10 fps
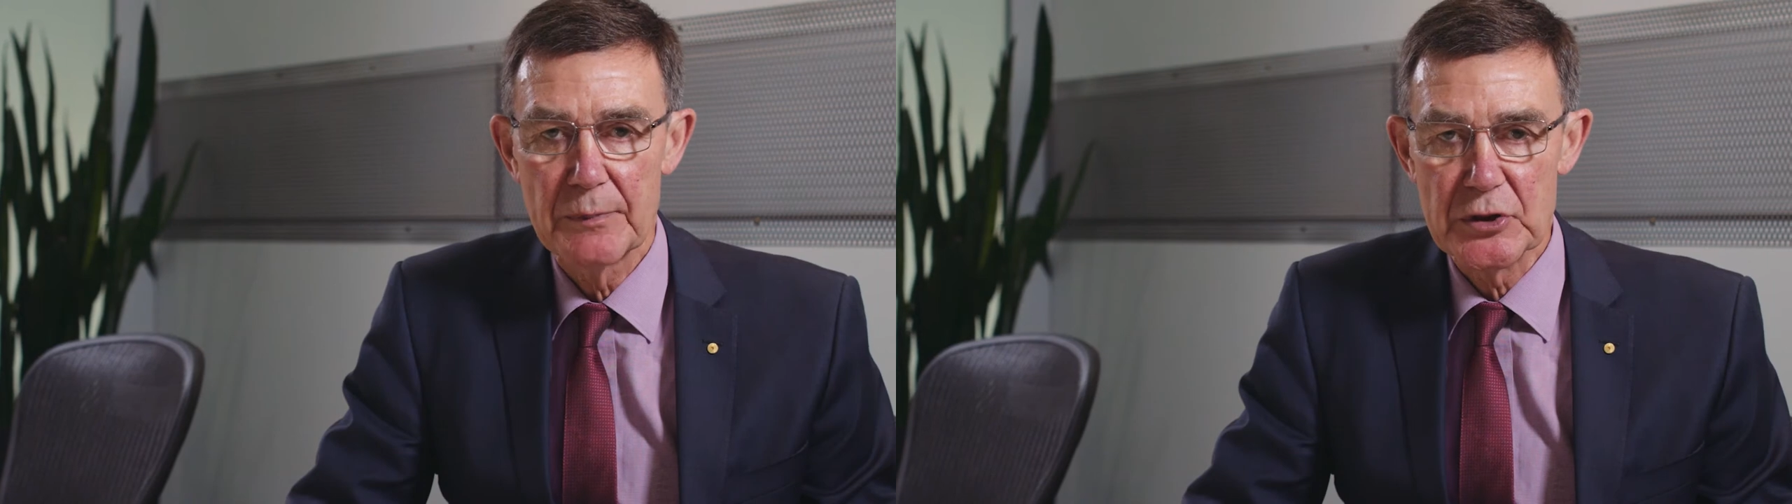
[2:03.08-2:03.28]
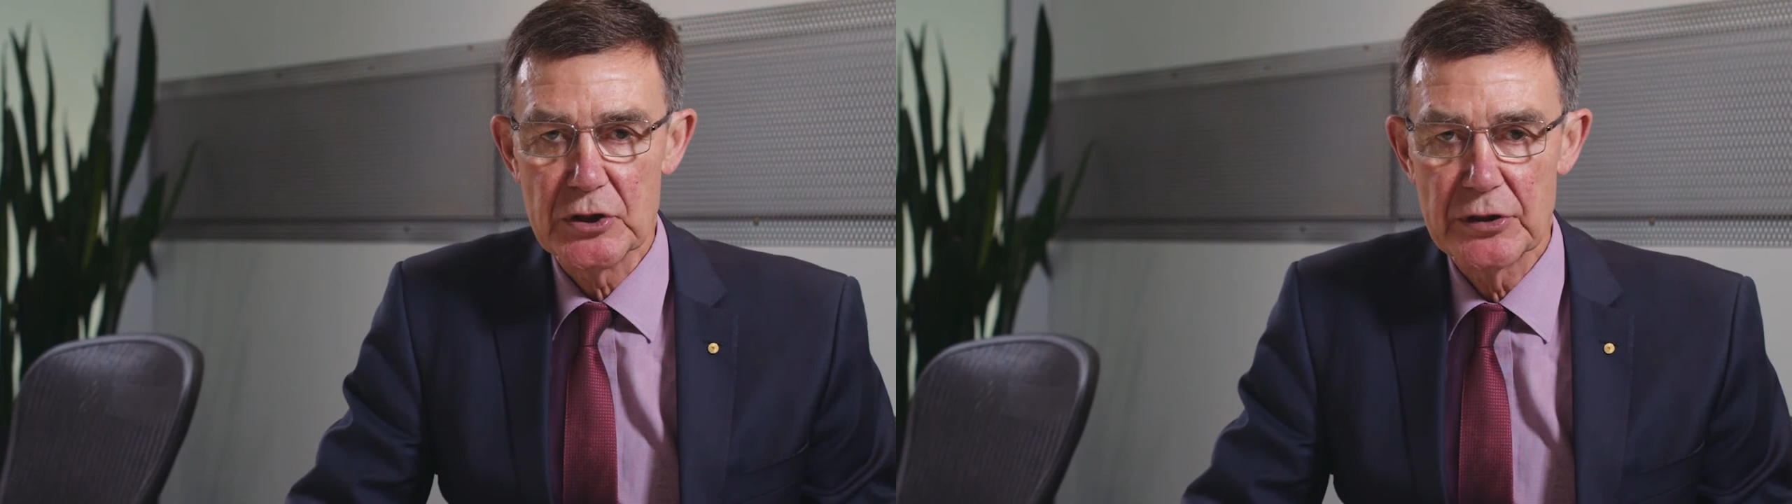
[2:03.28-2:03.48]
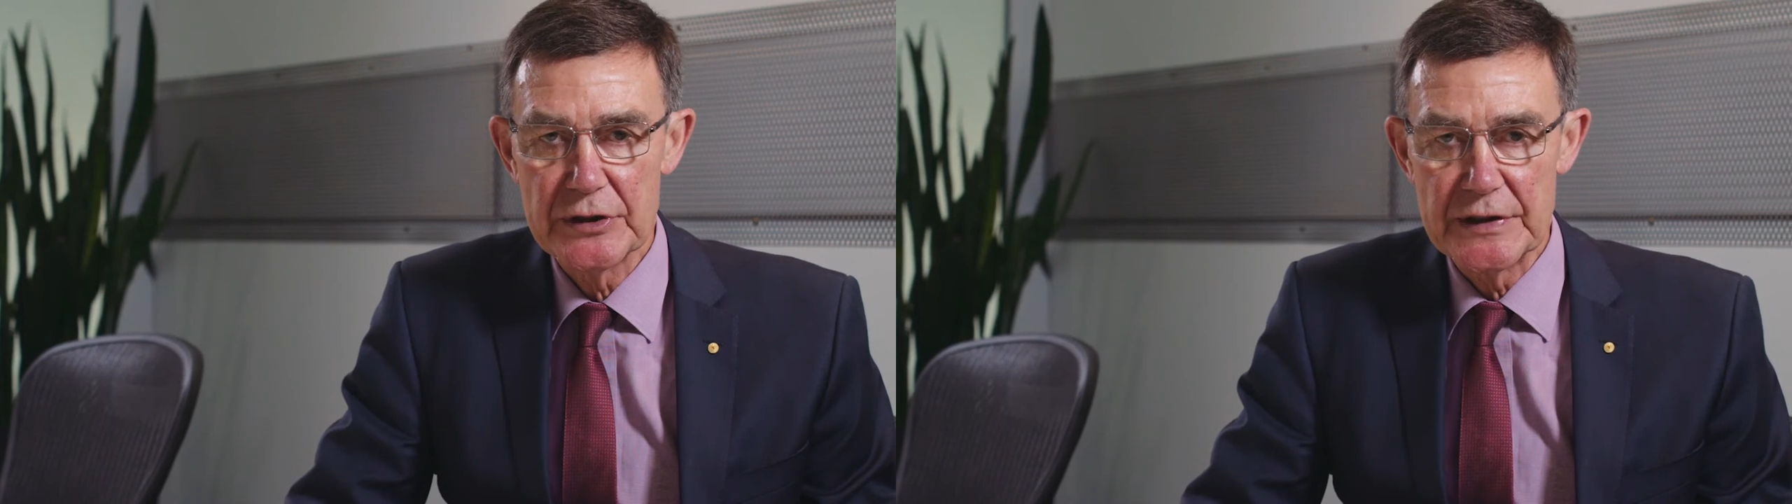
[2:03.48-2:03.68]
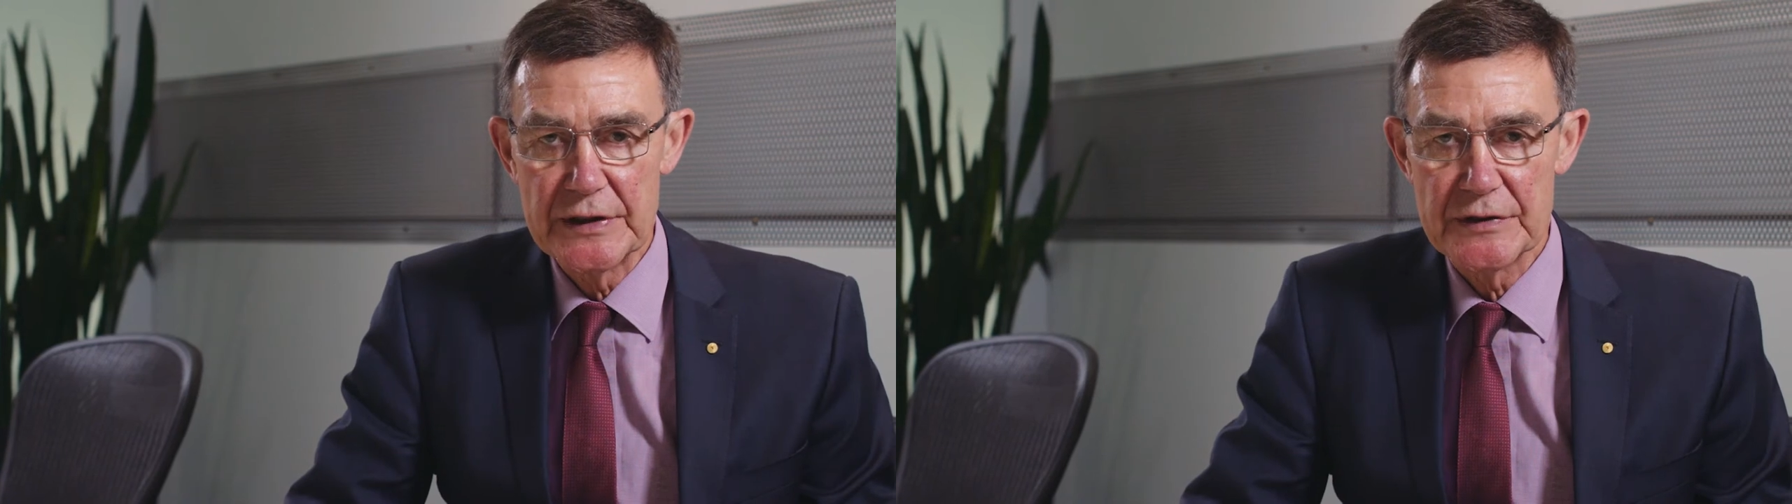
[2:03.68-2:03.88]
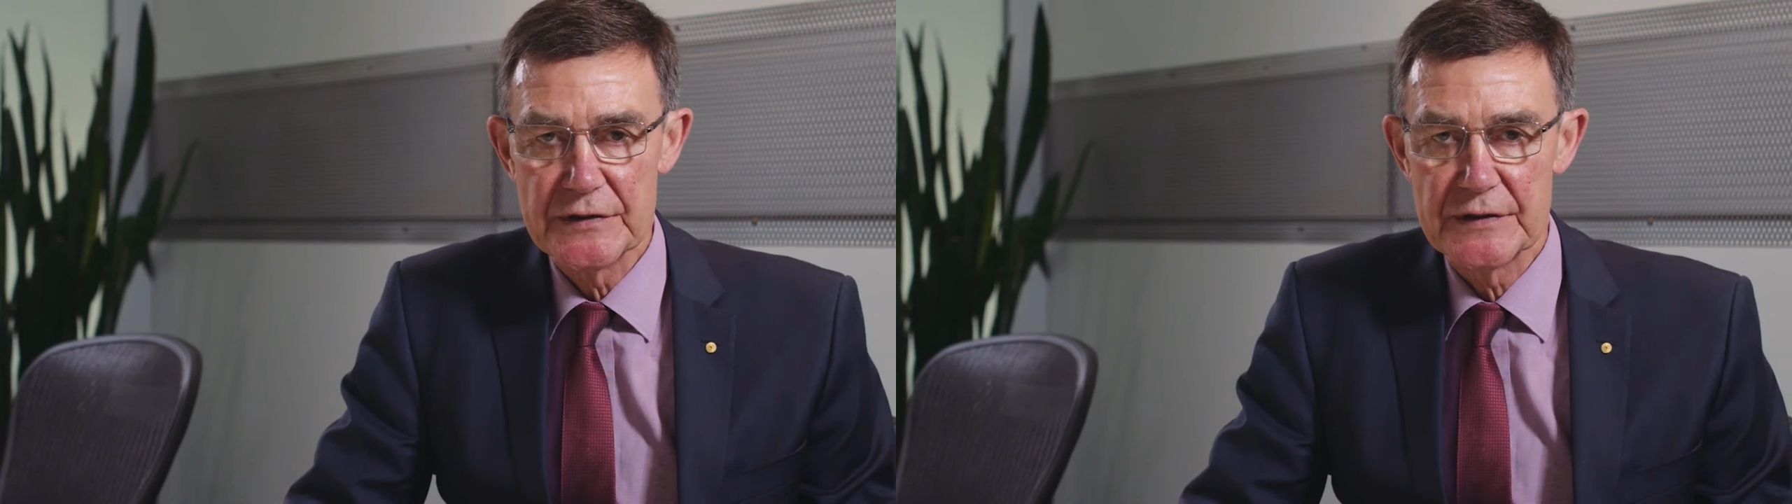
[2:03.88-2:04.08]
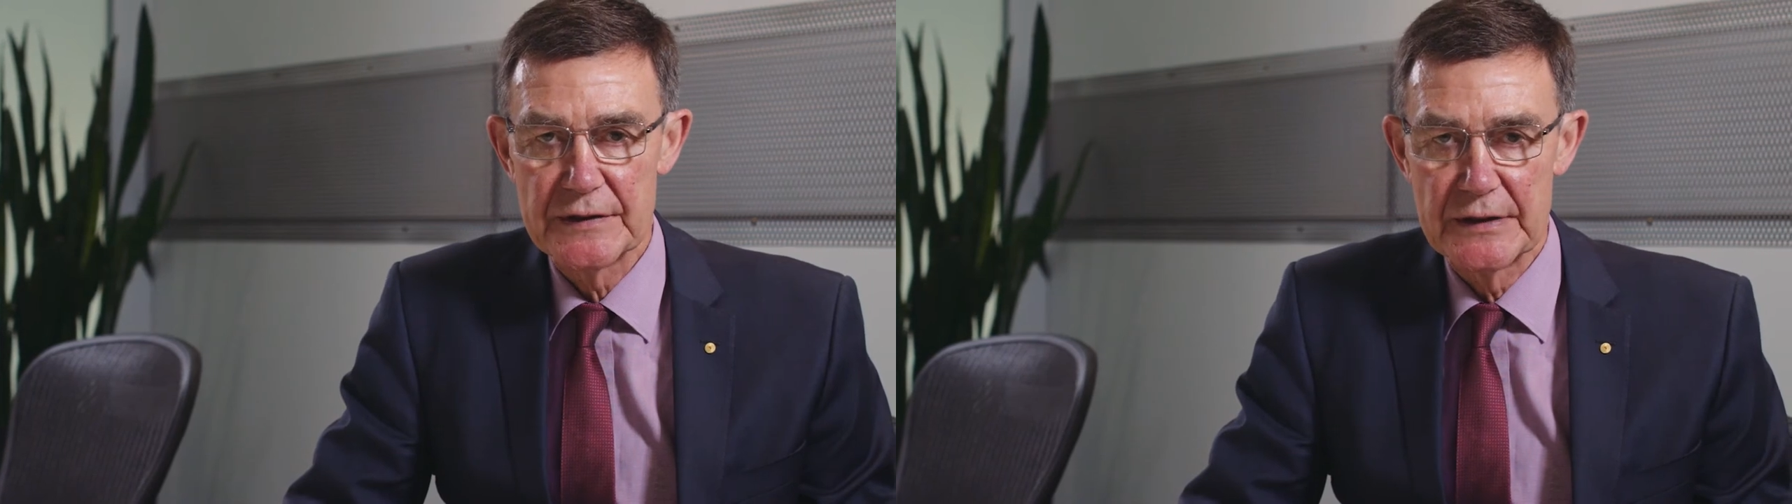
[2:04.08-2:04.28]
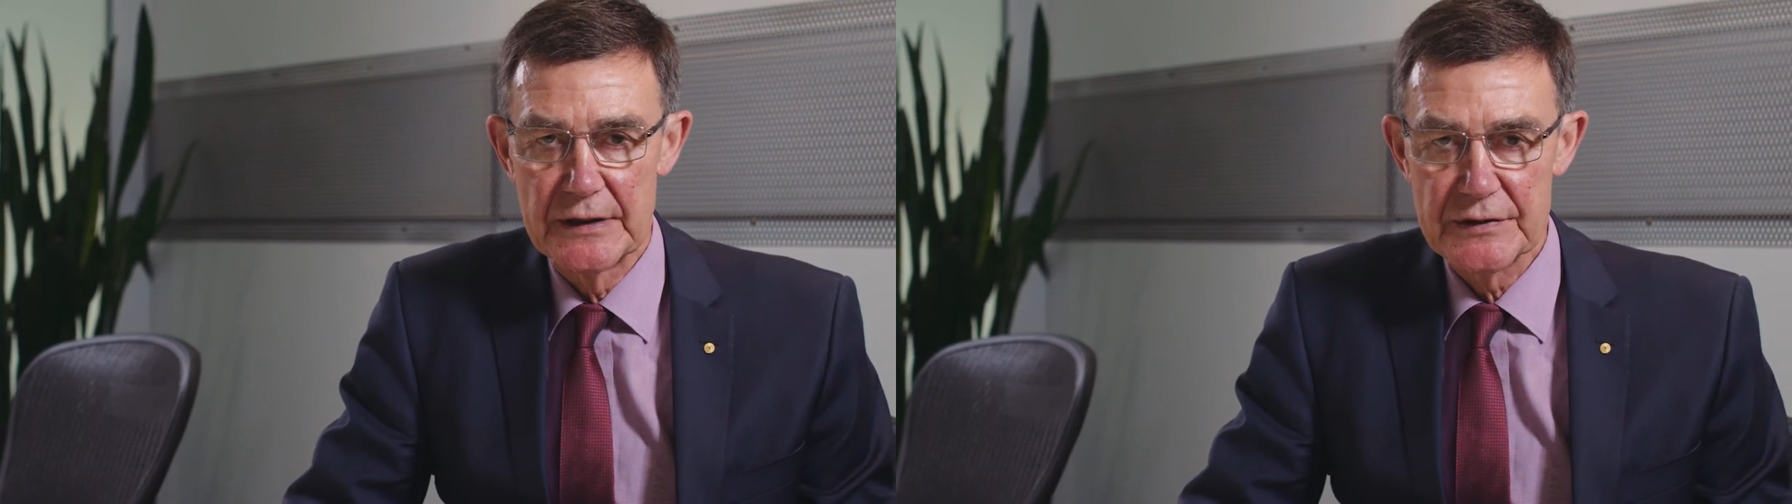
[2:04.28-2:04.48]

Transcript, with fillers: opportunities